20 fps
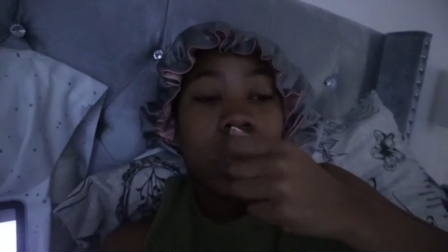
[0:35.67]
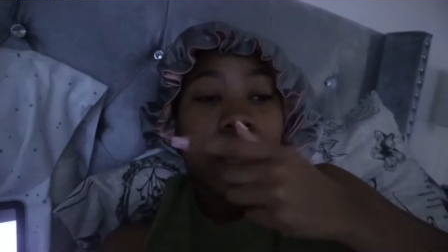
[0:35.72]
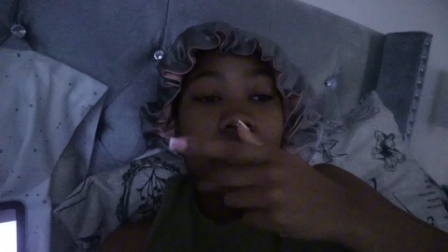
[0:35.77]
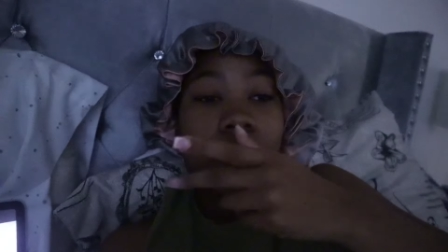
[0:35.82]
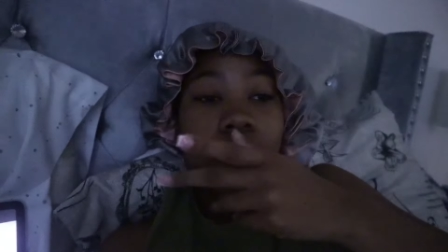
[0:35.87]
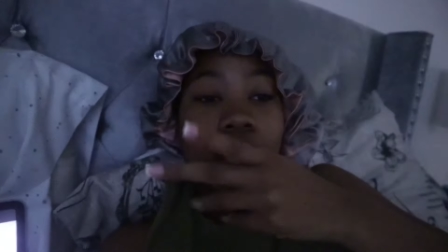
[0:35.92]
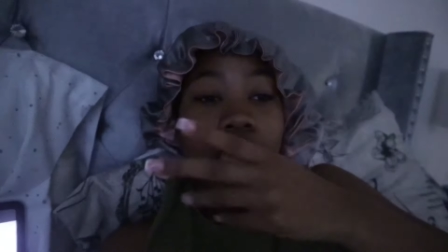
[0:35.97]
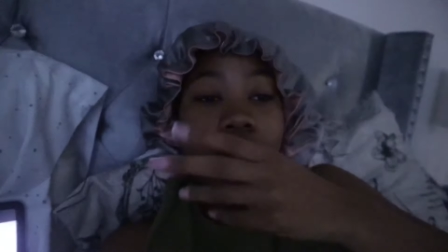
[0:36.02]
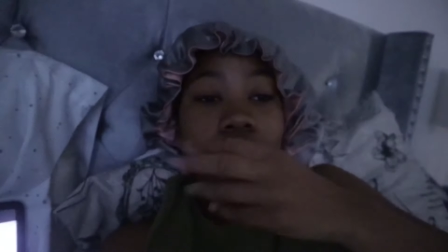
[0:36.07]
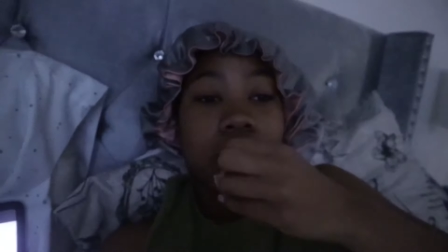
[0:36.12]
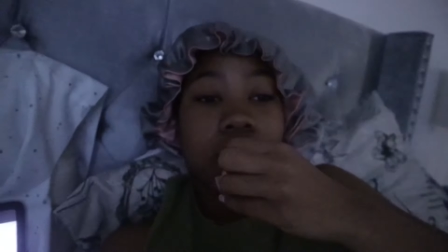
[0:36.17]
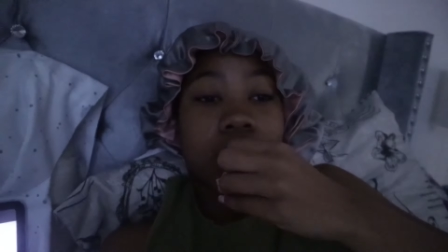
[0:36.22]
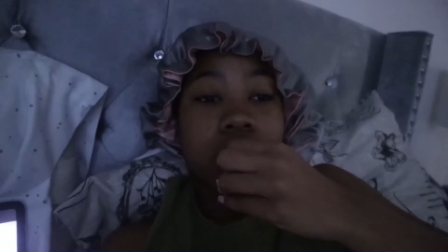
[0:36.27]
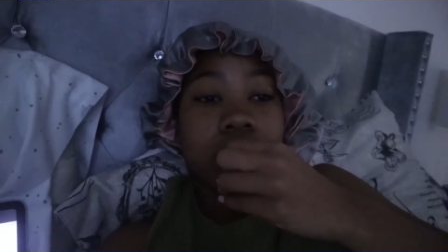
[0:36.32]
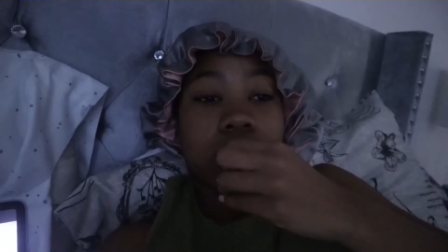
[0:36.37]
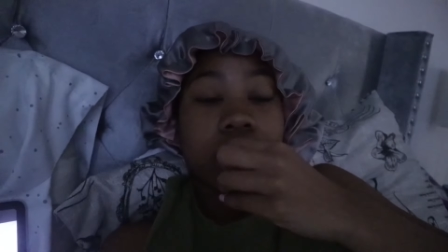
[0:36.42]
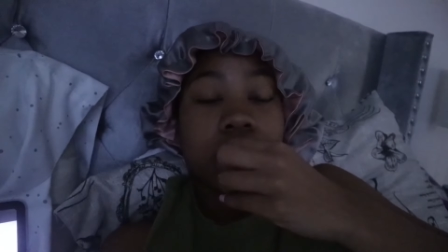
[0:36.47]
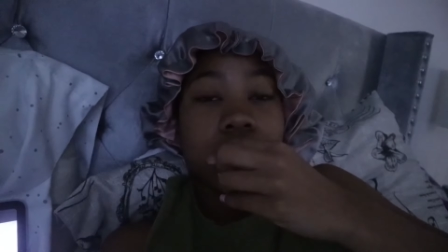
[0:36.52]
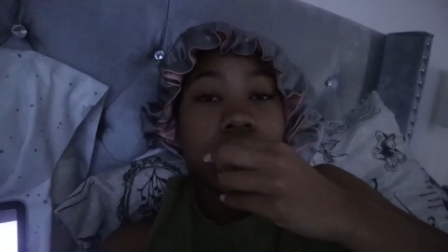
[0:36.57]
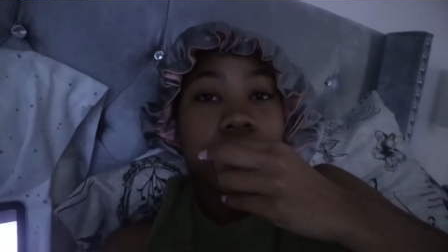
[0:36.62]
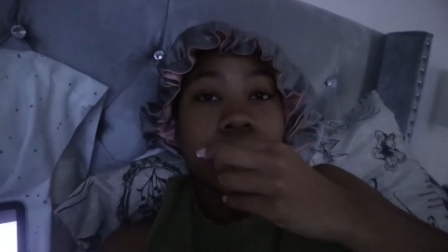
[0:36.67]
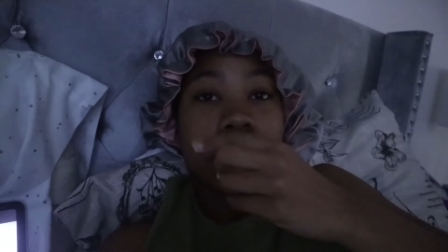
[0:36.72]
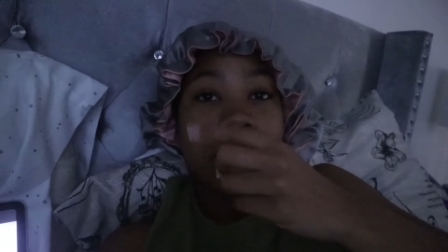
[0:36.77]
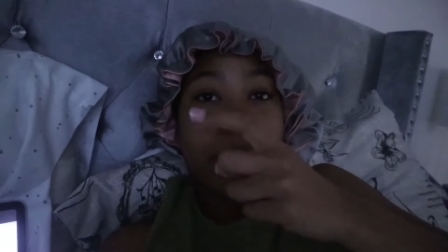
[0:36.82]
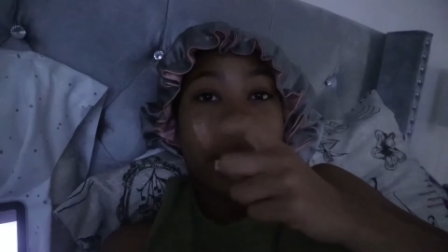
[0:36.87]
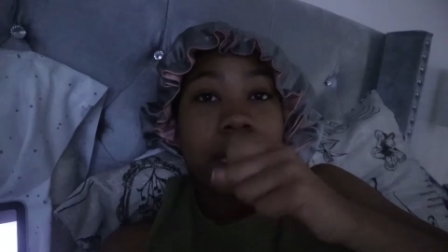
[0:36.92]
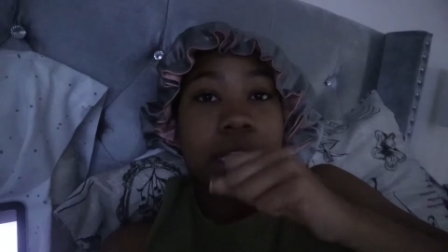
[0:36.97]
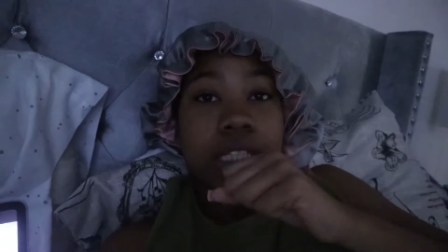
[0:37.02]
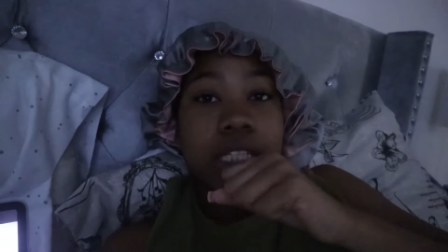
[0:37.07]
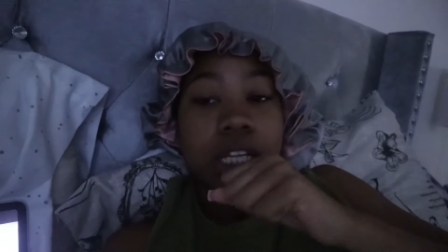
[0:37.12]
is
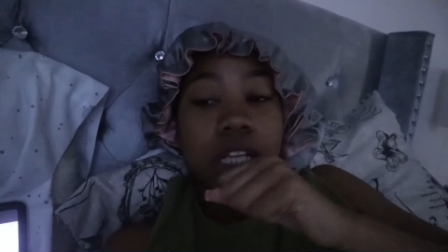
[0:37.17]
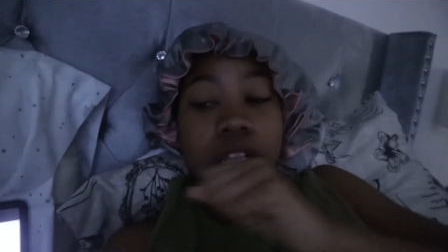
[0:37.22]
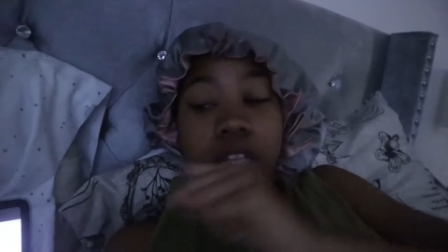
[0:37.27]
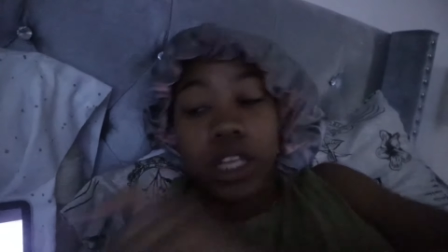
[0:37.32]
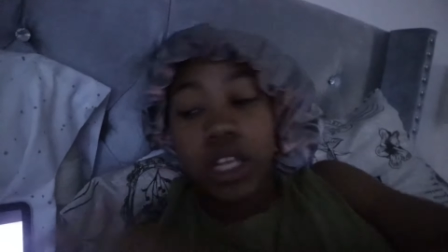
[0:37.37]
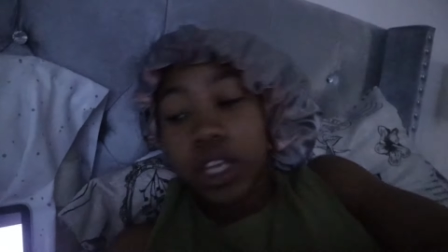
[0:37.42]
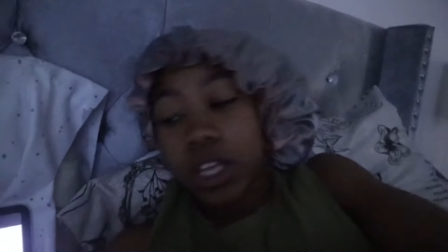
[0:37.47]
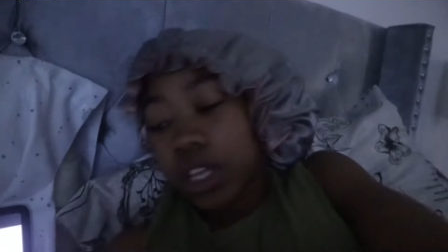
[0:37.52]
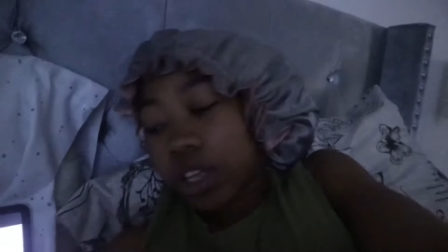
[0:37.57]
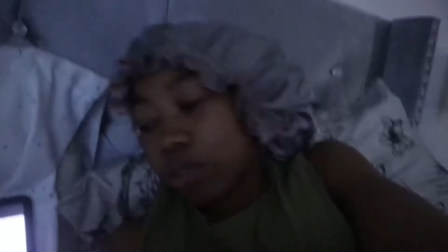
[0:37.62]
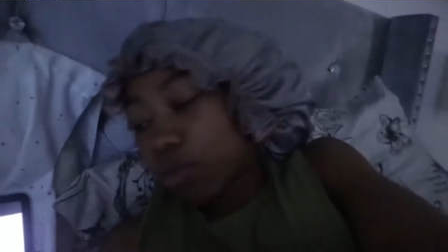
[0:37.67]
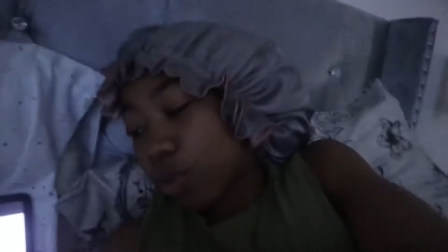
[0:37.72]
basically